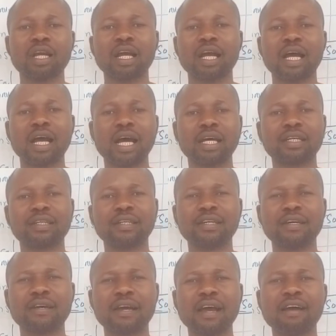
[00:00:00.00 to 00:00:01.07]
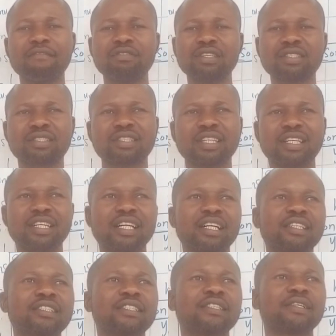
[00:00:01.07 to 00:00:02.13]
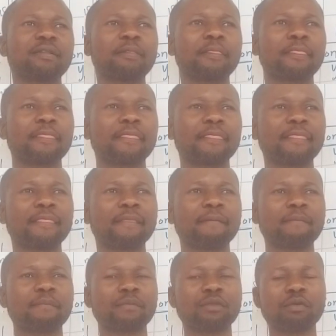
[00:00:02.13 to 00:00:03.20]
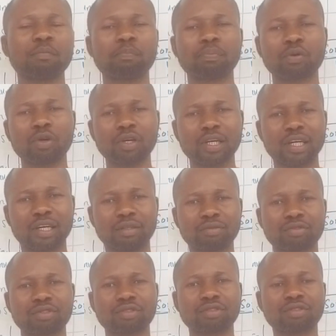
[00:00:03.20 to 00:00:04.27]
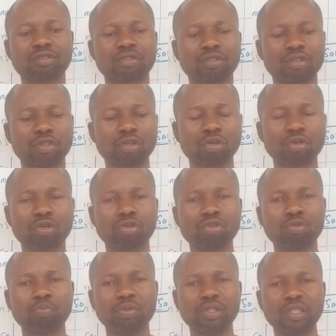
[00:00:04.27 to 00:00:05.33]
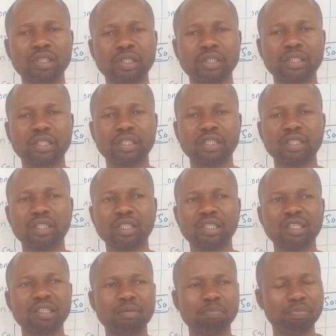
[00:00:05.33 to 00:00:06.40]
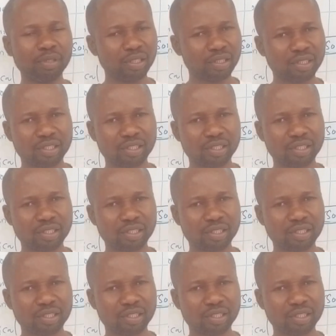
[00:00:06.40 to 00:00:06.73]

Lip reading: And having said that, pronouns could be a bit